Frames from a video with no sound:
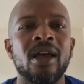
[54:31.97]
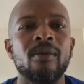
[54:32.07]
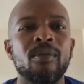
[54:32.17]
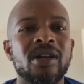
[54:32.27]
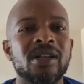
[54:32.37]

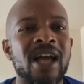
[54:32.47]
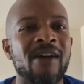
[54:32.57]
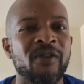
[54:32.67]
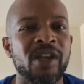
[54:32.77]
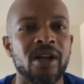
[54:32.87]
because I
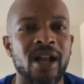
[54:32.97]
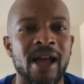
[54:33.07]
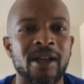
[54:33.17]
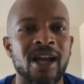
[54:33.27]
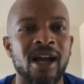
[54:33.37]
figured
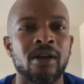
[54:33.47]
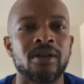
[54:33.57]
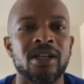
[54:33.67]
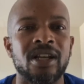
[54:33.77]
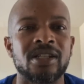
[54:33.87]
out, dog,
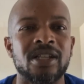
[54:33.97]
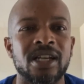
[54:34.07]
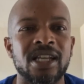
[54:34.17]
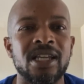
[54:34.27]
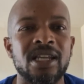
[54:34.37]
that there's a
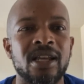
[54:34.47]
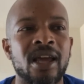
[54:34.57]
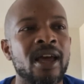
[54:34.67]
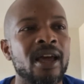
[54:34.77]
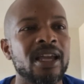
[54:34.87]
need
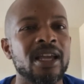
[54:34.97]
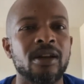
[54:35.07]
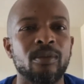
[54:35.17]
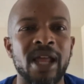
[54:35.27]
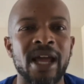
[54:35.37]
in the
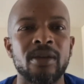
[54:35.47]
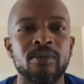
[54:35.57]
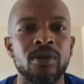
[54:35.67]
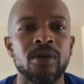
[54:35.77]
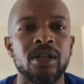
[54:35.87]
Black
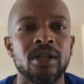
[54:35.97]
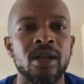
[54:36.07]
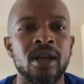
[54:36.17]
community.